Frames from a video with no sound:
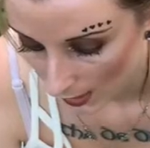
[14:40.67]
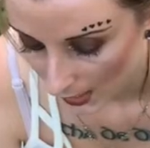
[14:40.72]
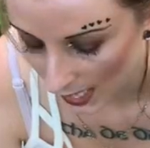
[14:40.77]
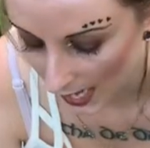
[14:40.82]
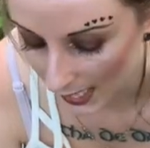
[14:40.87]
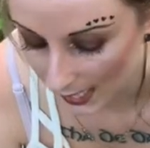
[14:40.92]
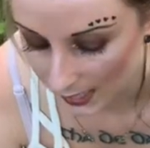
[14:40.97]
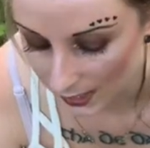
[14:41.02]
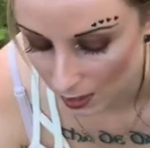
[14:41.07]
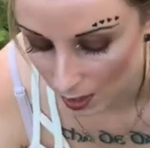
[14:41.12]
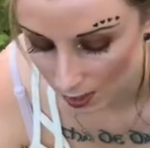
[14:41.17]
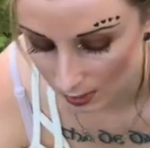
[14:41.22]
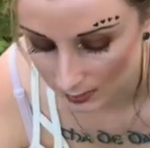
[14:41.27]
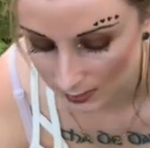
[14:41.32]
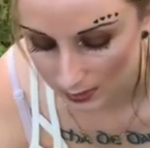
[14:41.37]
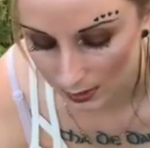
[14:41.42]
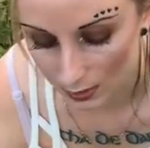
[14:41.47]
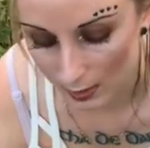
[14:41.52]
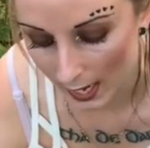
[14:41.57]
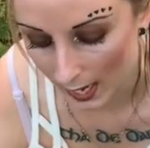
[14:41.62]
Yeah, it
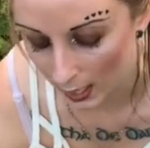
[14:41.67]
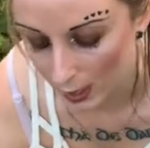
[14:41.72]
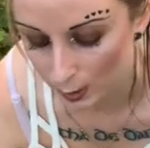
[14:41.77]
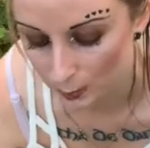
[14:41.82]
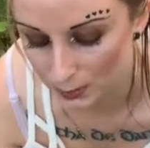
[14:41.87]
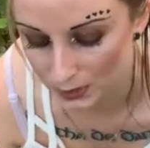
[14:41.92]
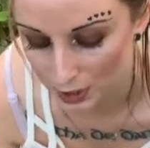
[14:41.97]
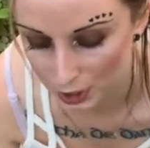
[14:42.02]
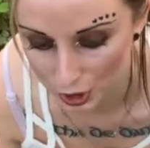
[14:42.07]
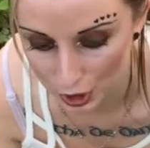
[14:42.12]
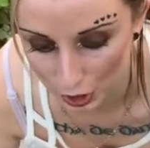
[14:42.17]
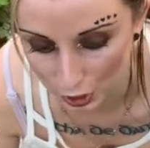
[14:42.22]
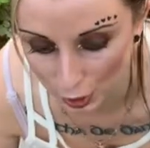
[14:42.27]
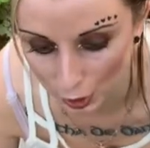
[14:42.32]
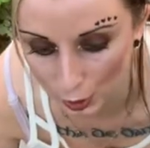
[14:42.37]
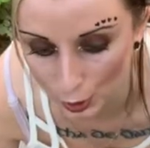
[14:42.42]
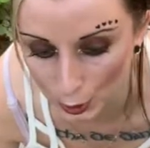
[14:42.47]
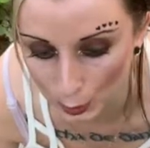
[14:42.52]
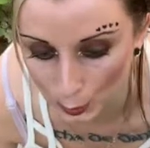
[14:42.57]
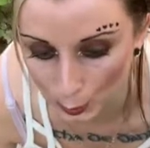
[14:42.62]
also helps
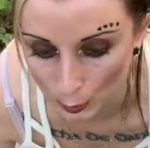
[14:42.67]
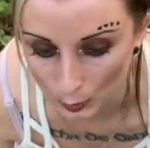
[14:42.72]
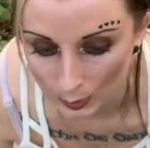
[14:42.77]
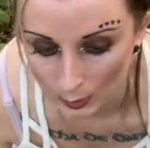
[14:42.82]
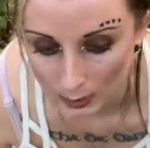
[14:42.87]
to